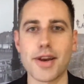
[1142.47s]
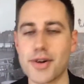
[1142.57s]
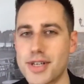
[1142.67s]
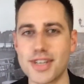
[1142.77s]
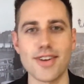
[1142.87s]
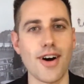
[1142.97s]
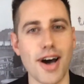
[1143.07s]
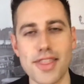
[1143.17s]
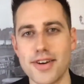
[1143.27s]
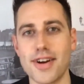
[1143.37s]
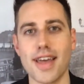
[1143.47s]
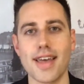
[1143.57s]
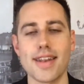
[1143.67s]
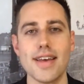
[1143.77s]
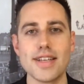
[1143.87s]
Christian author
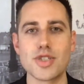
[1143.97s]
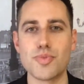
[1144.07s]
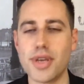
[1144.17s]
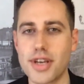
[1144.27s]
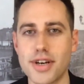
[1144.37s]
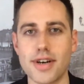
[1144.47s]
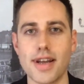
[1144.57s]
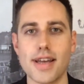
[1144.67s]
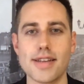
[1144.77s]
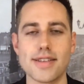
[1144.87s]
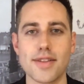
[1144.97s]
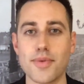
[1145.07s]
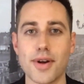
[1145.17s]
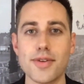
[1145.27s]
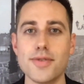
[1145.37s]
and speaker and the
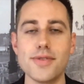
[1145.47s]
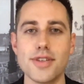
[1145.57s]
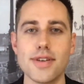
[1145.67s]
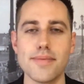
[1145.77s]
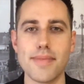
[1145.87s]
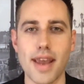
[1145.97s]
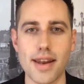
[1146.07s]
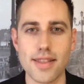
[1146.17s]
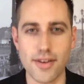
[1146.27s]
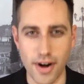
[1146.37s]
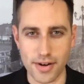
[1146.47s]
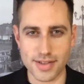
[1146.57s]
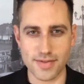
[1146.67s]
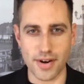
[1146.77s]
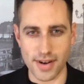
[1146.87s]
one who made the Chronicles
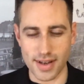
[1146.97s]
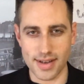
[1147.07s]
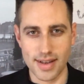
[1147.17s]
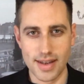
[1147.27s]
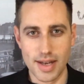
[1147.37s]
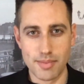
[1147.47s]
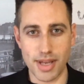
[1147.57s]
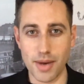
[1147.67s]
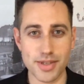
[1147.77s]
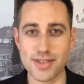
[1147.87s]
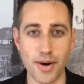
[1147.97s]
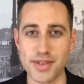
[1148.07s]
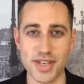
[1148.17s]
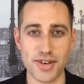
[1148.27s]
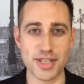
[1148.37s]
of Narnia. But he wasn't always
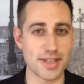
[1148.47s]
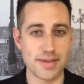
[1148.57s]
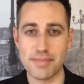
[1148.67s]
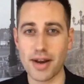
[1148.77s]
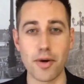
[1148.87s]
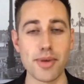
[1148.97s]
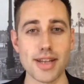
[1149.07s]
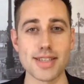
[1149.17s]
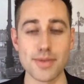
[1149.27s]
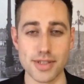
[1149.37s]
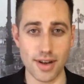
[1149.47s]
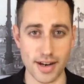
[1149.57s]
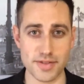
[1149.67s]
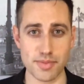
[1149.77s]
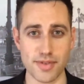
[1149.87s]
a Christian, by no means. He was an
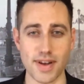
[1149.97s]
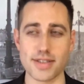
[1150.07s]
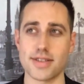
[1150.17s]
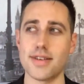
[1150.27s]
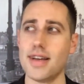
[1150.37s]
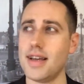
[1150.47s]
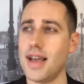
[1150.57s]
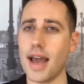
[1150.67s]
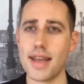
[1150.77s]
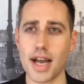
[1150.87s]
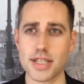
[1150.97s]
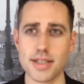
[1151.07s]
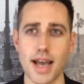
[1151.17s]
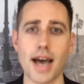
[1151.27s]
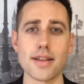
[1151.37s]
Oxford professor, and he actually
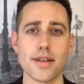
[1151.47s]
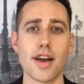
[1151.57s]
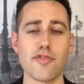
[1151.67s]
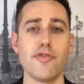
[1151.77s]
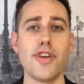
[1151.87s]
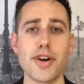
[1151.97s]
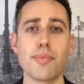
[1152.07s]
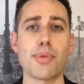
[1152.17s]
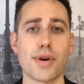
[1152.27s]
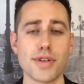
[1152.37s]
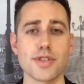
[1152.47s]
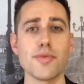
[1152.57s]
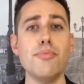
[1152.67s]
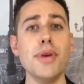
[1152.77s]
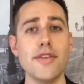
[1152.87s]
had a lot of very personal
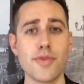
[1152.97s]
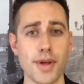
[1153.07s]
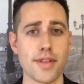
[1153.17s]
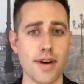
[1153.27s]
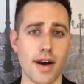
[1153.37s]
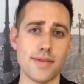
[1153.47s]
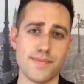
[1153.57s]
beef with God.